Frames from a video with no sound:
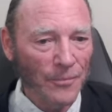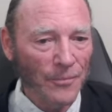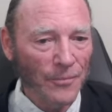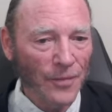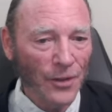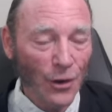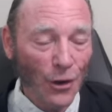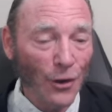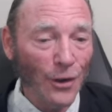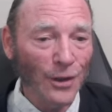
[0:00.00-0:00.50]

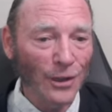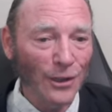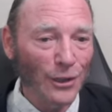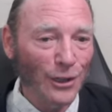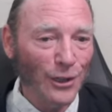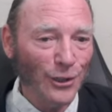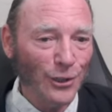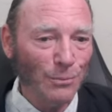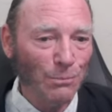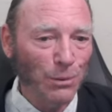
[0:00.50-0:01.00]

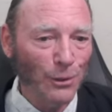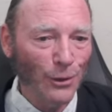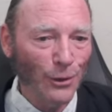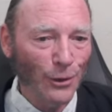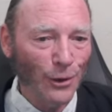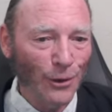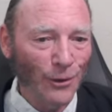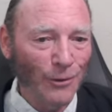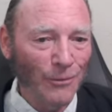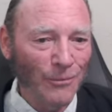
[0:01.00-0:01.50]
Currently it's
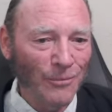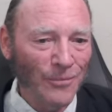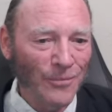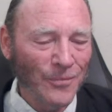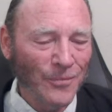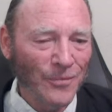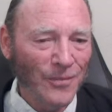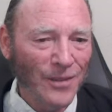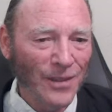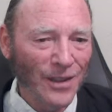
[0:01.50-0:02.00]
plural.
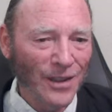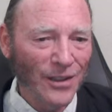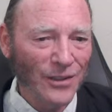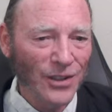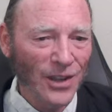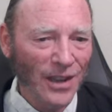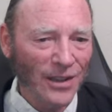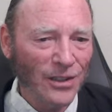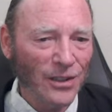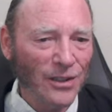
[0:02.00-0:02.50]
It's
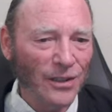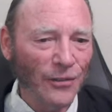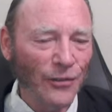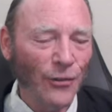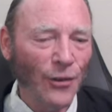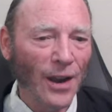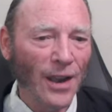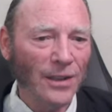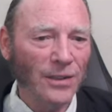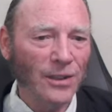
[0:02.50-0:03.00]
actually
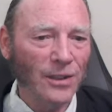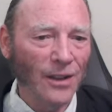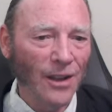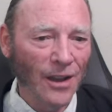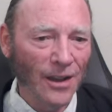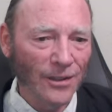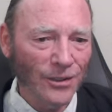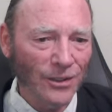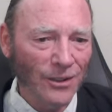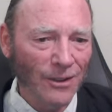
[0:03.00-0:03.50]

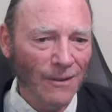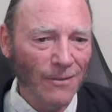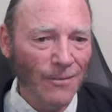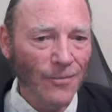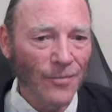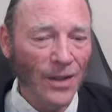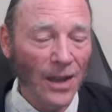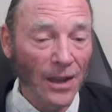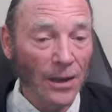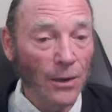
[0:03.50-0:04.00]
fractalized,
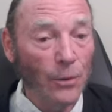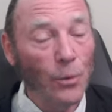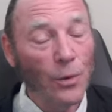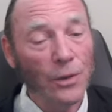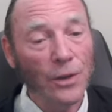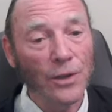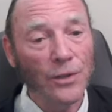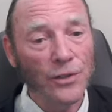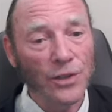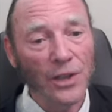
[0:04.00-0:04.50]
and it will
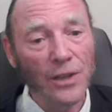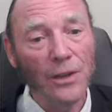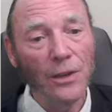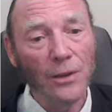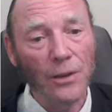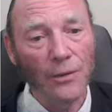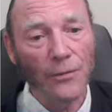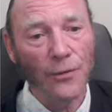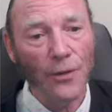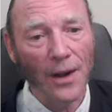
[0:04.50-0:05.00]
continue
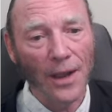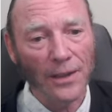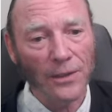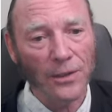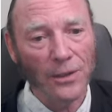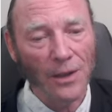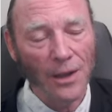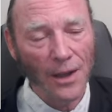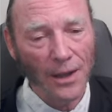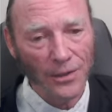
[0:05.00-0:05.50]
to
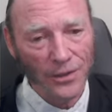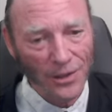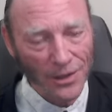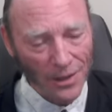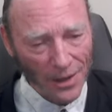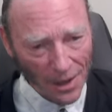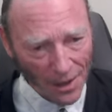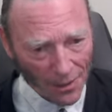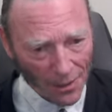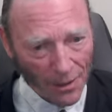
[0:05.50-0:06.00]
fractalize, and
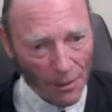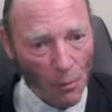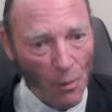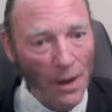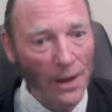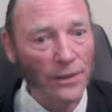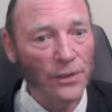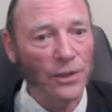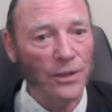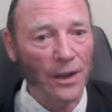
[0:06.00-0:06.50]
Eric
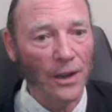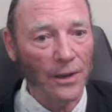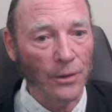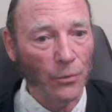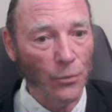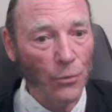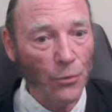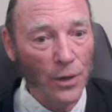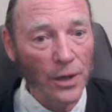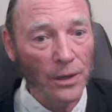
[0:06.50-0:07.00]

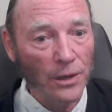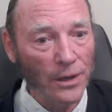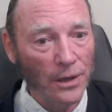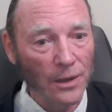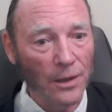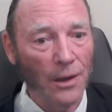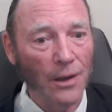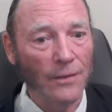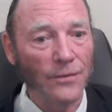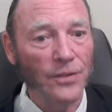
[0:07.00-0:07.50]
Weinstein really
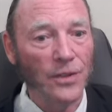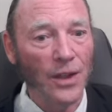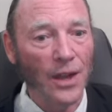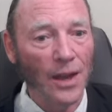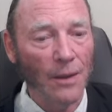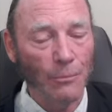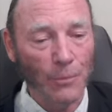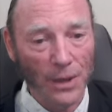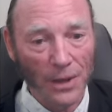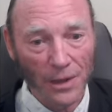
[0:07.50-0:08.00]
loves
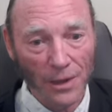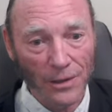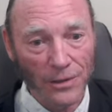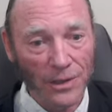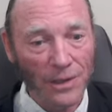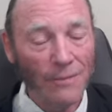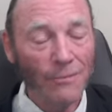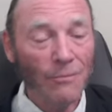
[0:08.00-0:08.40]
that because